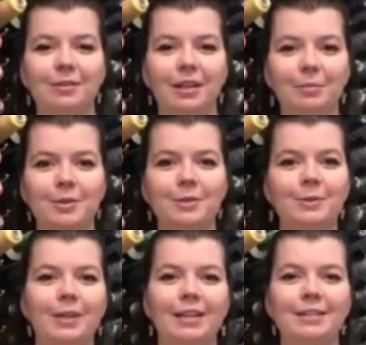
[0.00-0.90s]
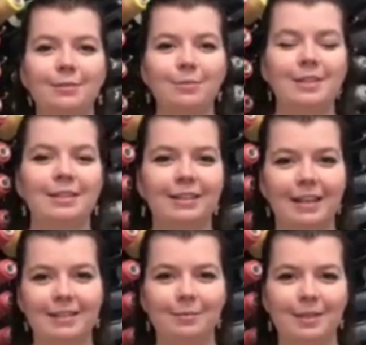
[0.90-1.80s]
uh, pursue costumes and
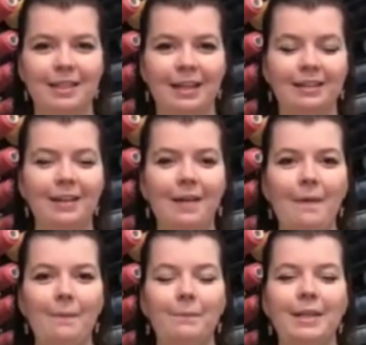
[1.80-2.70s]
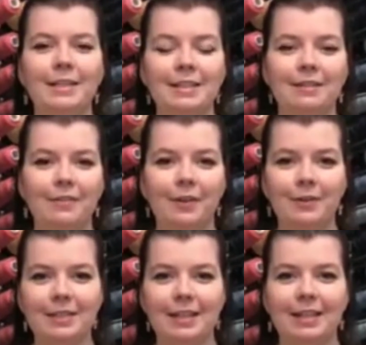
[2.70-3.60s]
costume design because I've
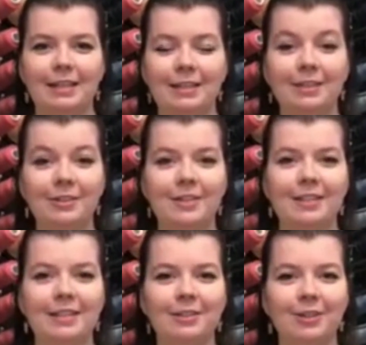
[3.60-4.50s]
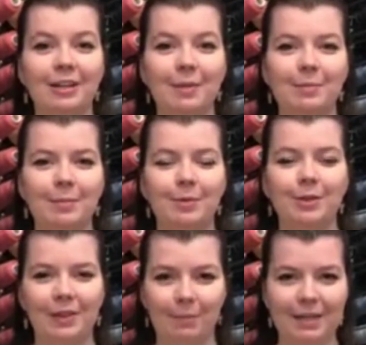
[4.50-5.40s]
always had an interest in trying to make people
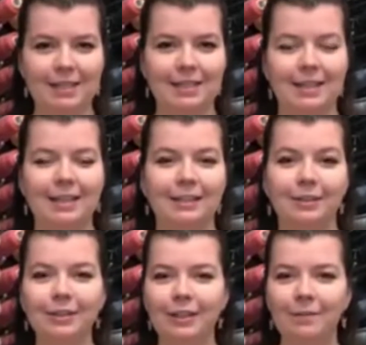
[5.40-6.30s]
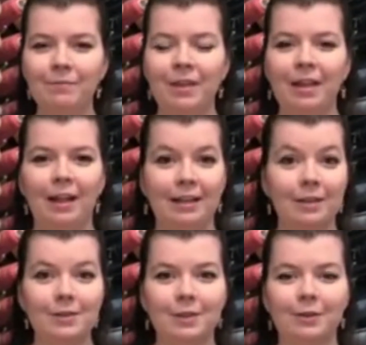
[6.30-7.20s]
look the best that they can look. Like
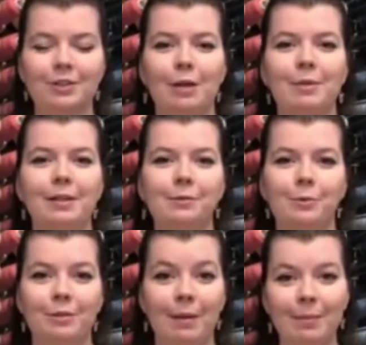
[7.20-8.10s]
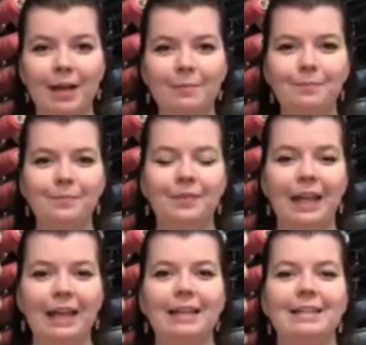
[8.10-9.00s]
I used to go shopping with my mom
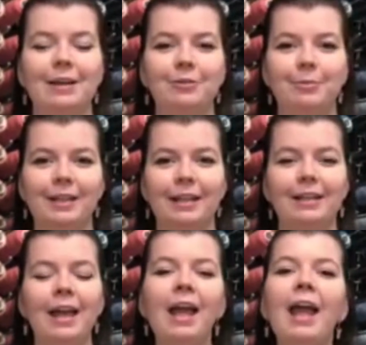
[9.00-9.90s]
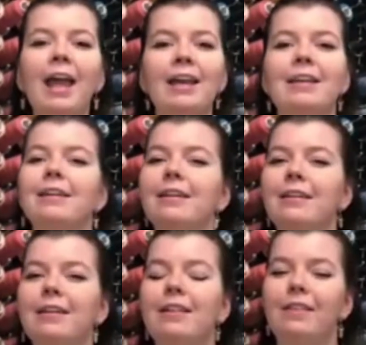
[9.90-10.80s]
and I would be like, hey,
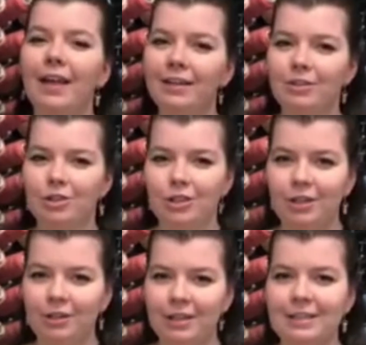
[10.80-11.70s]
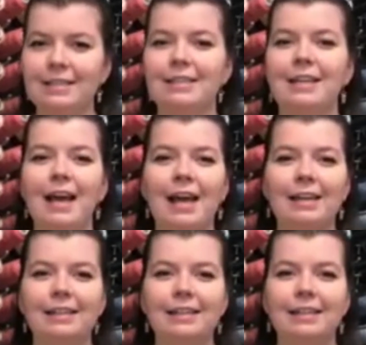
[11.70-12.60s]
that shirt is not